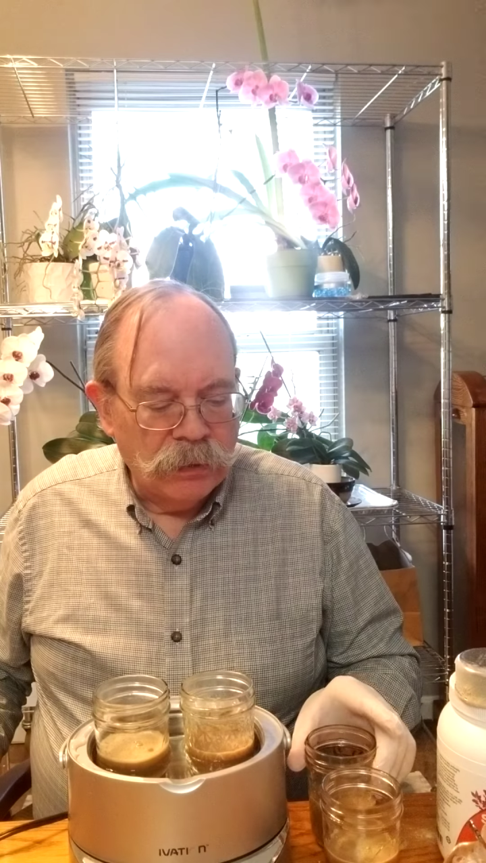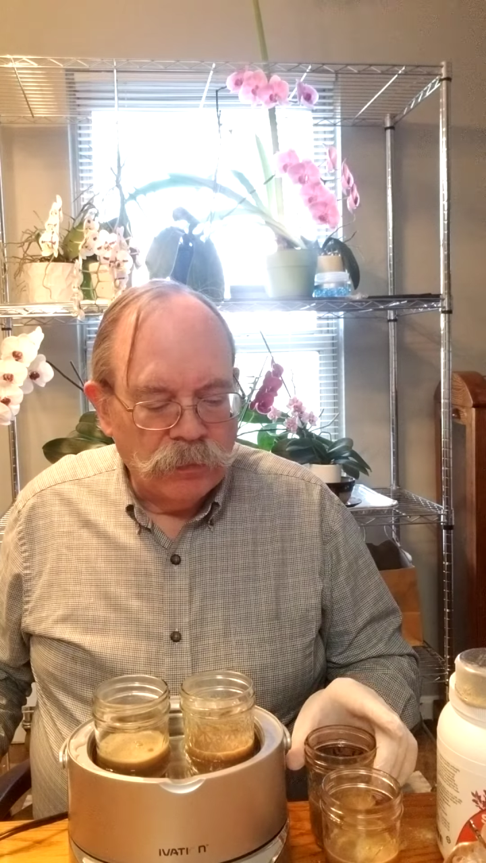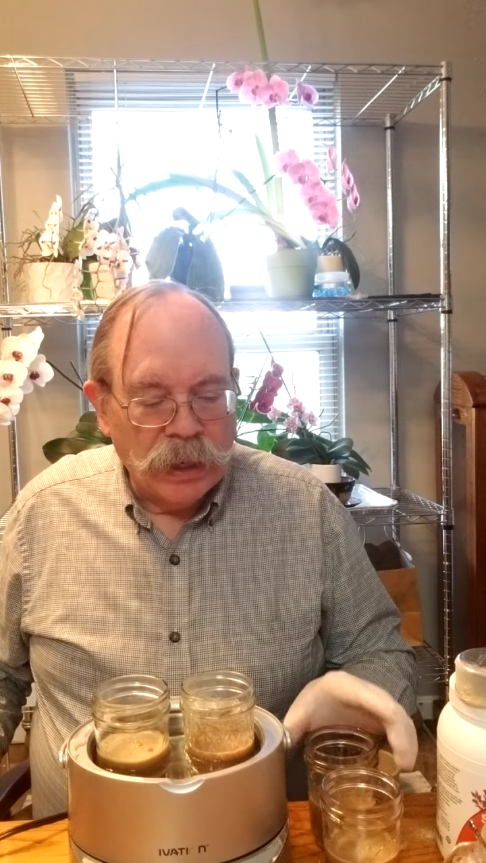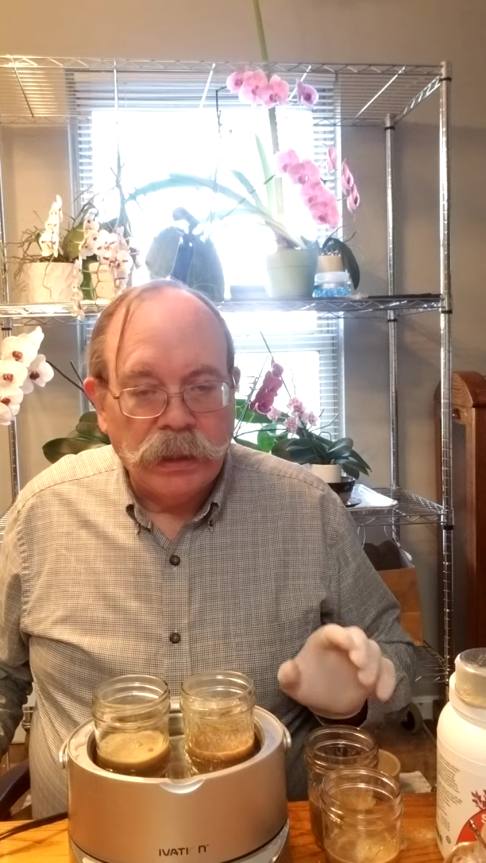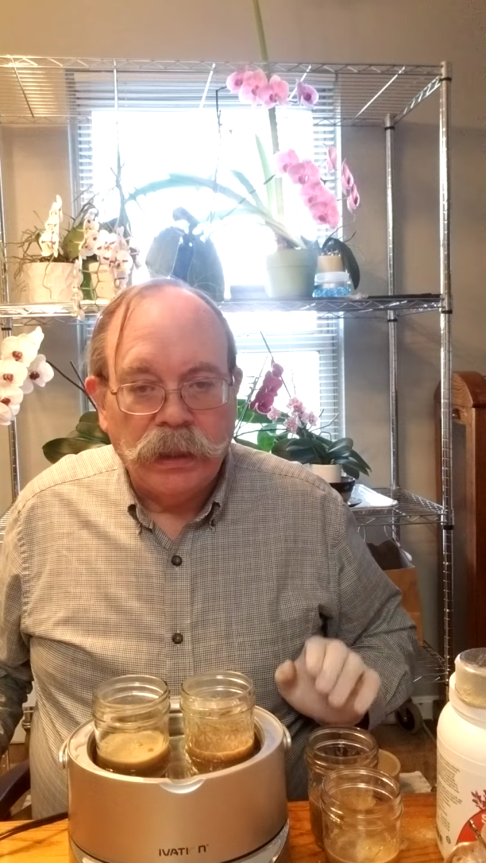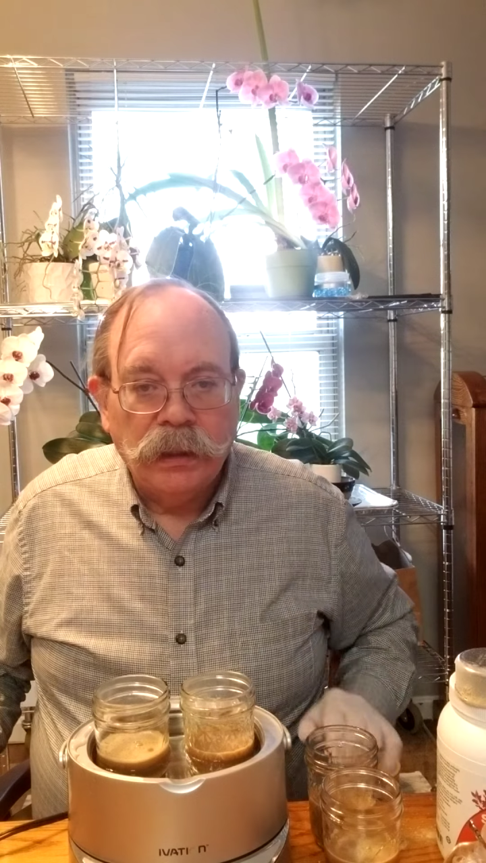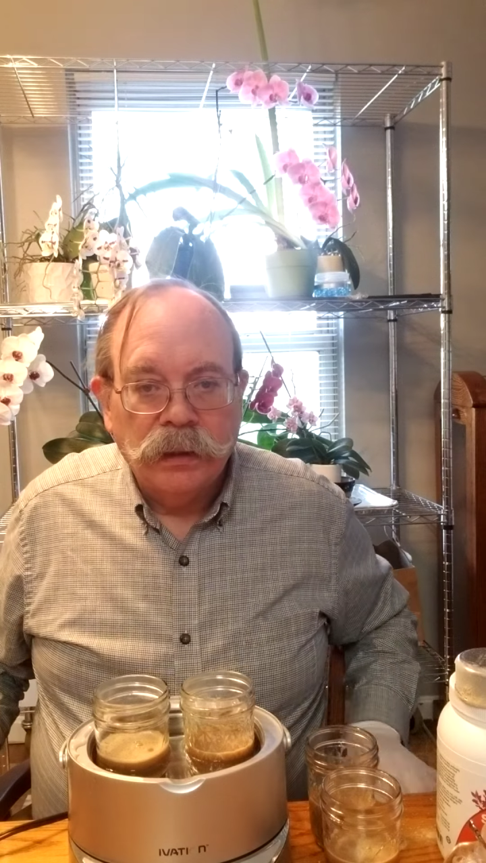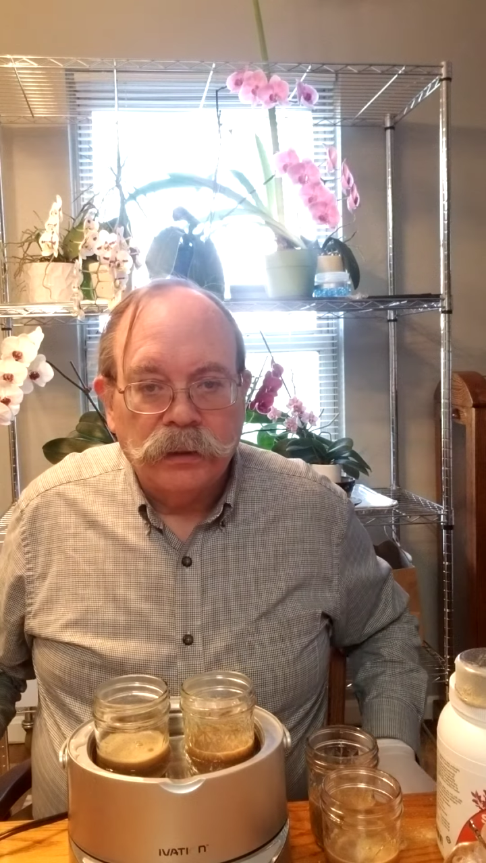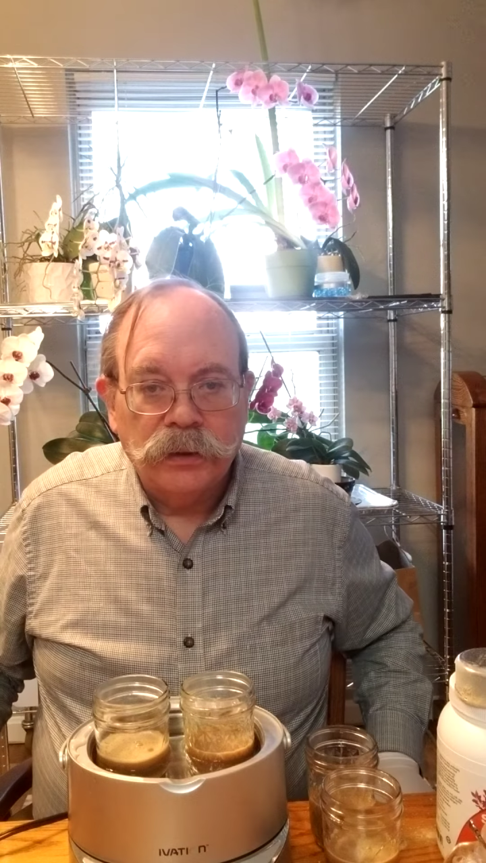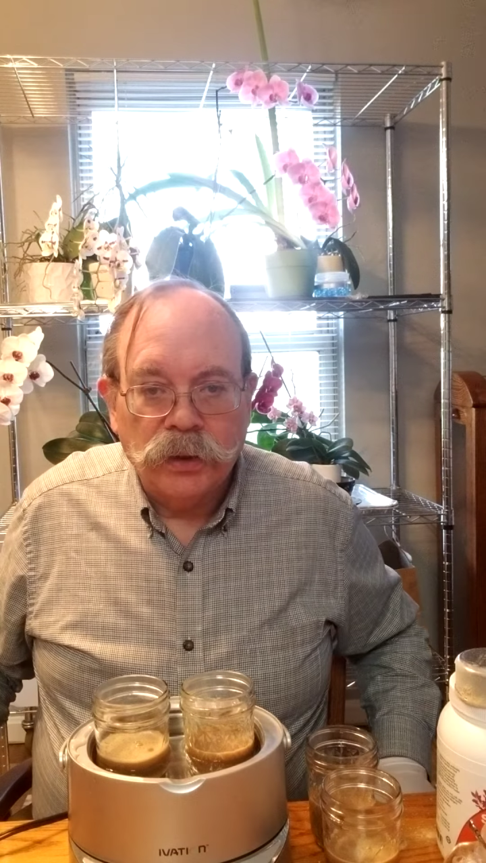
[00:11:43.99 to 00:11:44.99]
ready
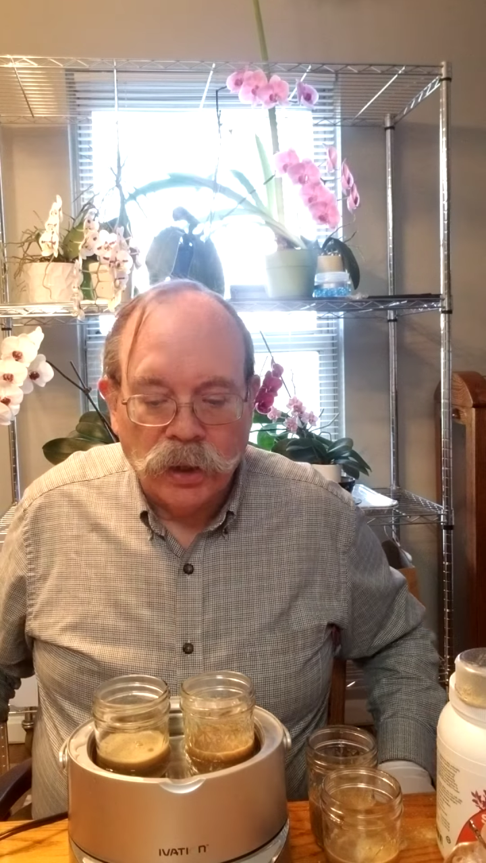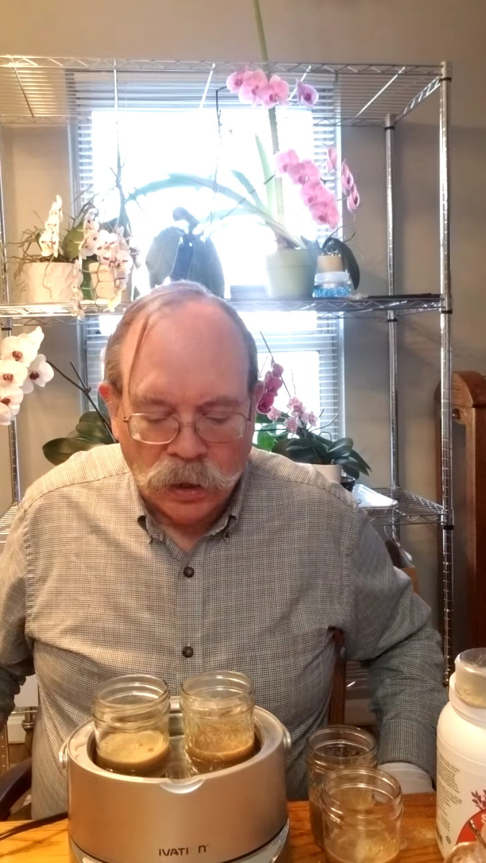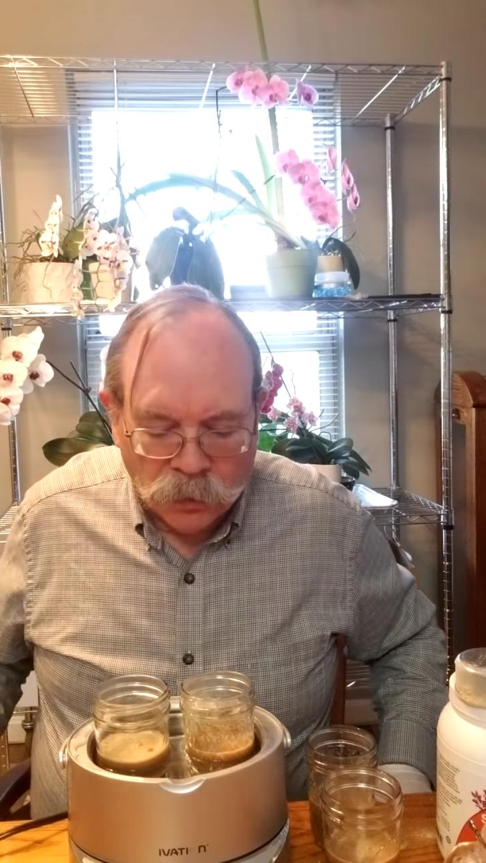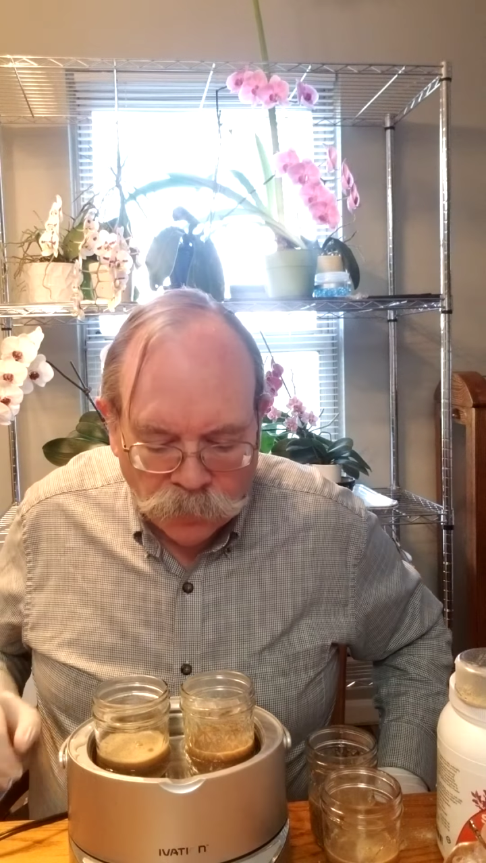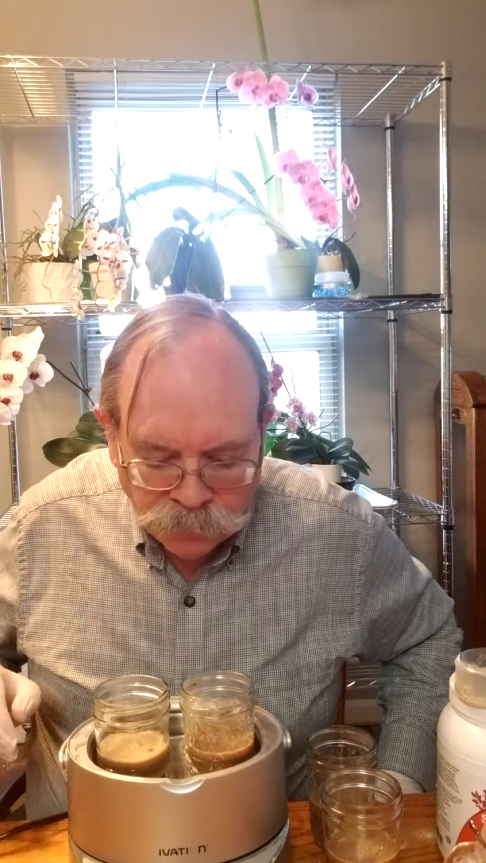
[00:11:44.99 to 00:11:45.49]
to go.